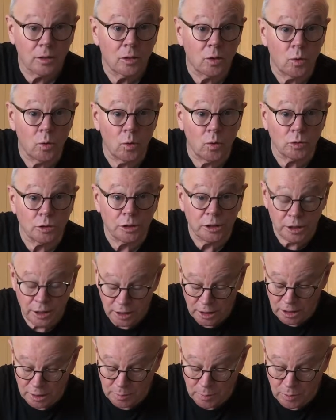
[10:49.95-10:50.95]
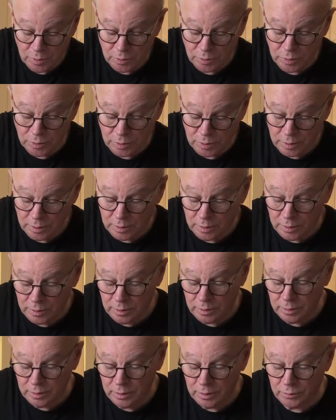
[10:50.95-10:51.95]
1/4 teaspoon
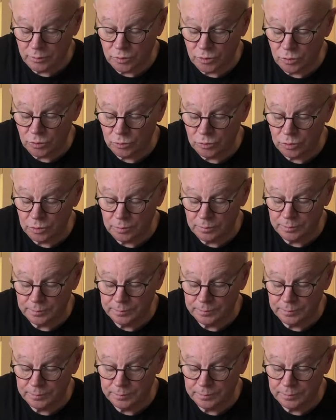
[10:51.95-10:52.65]
of salt.